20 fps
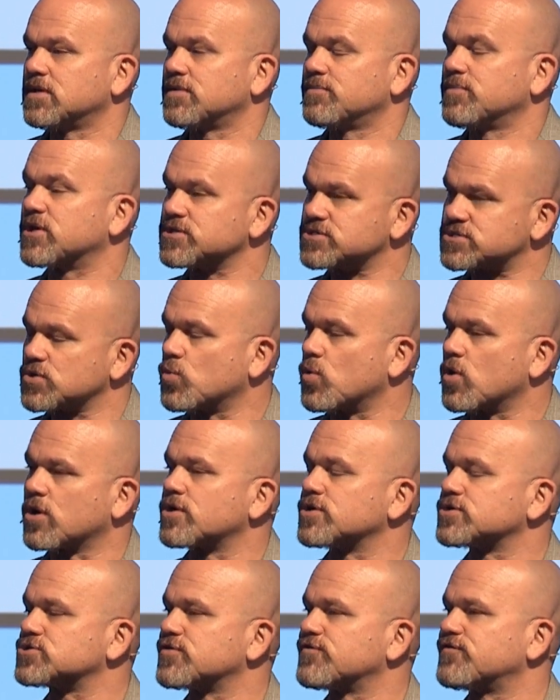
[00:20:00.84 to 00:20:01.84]
because the
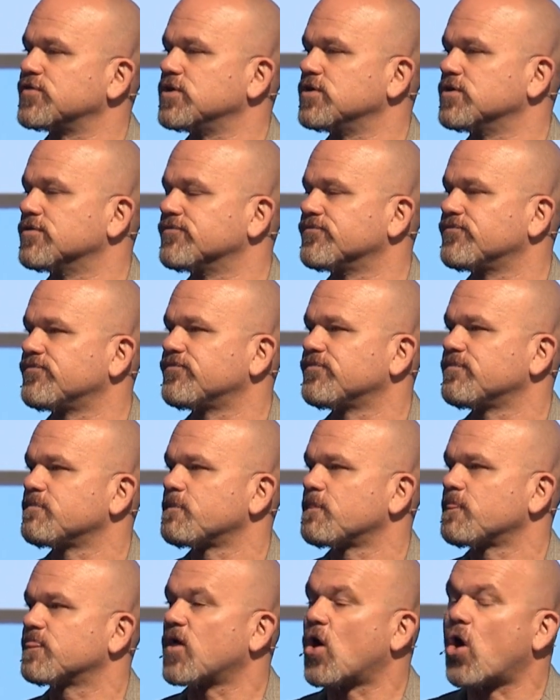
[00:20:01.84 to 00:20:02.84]
workers are few. The